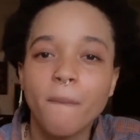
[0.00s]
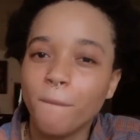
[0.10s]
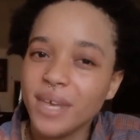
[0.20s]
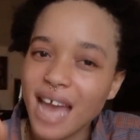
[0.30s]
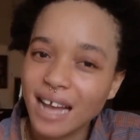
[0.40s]

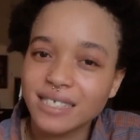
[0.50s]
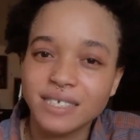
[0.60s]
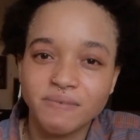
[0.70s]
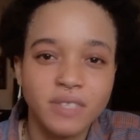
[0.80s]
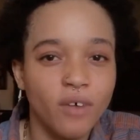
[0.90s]
Be
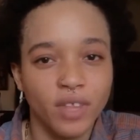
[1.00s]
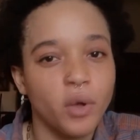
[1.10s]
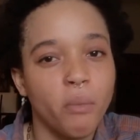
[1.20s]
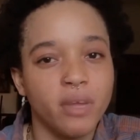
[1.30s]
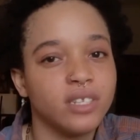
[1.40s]
active down the
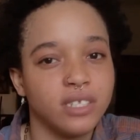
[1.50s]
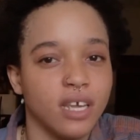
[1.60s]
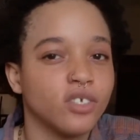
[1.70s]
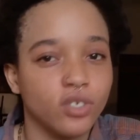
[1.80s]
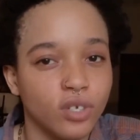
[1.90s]
comment
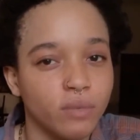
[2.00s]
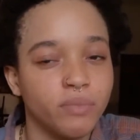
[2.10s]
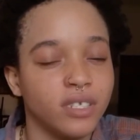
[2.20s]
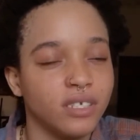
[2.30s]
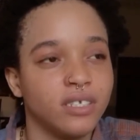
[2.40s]
section,
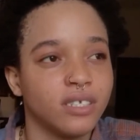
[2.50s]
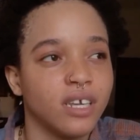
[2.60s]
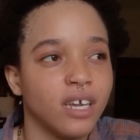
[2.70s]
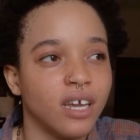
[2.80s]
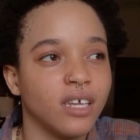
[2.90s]
please.
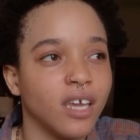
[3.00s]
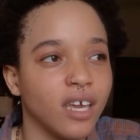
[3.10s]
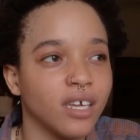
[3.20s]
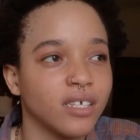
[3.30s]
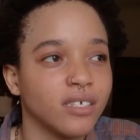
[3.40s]

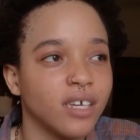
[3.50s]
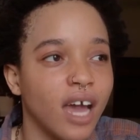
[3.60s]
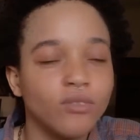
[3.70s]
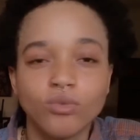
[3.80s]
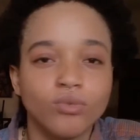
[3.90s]
Yeah, I
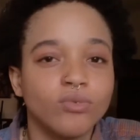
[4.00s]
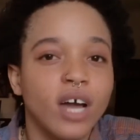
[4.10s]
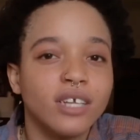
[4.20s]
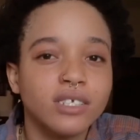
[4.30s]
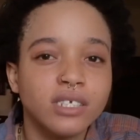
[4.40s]
don't know.
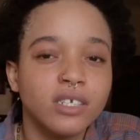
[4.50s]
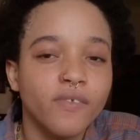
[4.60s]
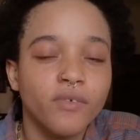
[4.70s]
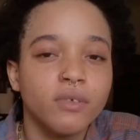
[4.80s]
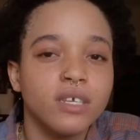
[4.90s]
Actually, it
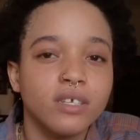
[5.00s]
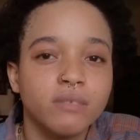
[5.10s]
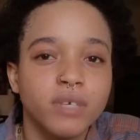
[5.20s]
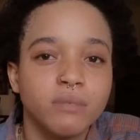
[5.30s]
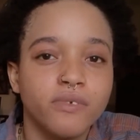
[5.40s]
just
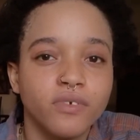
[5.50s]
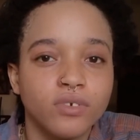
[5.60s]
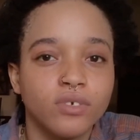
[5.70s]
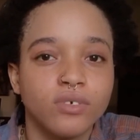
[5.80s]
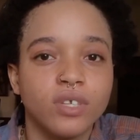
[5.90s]
makes me feel
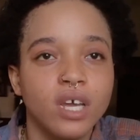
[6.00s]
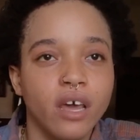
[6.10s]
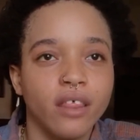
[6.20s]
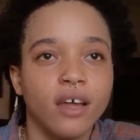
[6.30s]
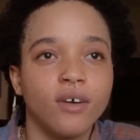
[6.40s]
good
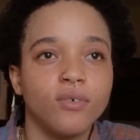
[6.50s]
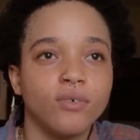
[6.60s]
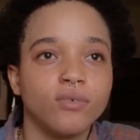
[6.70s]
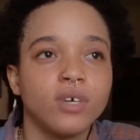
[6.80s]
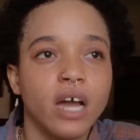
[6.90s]
that,
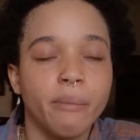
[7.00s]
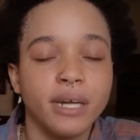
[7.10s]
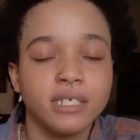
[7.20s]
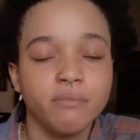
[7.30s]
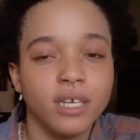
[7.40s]
oh, I'm
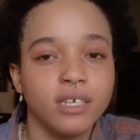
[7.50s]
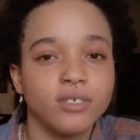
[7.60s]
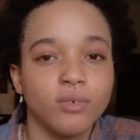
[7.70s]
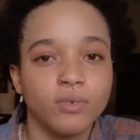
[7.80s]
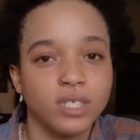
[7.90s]
actually making
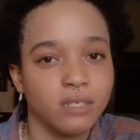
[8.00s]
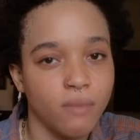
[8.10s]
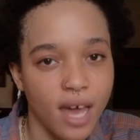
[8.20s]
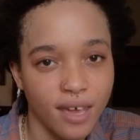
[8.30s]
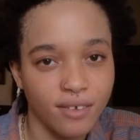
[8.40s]
someone
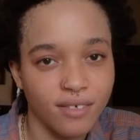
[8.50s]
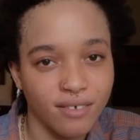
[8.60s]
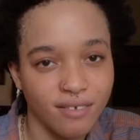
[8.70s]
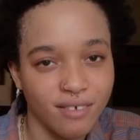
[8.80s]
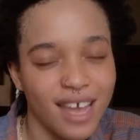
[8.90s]
smile.
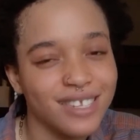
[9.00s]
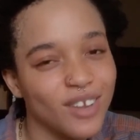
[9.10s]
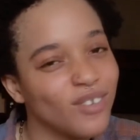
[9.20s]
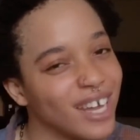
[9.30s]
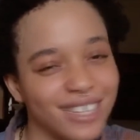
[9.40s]
That's the
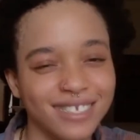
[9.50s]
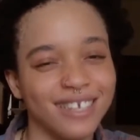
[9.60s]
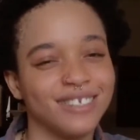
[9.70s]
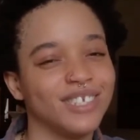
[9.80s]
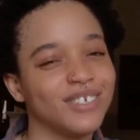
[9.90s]
whole
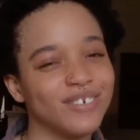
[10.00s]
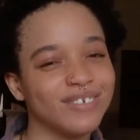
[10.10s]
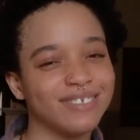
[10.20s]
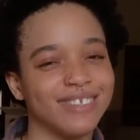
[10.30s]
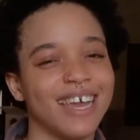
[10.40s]
essence, you know?
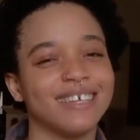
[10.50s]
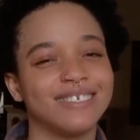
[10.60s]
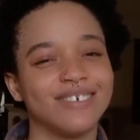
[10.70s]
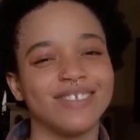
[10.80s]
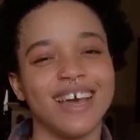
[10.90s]
That's the
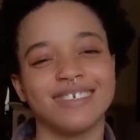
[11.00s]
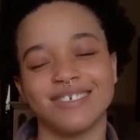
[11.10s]
whole essence.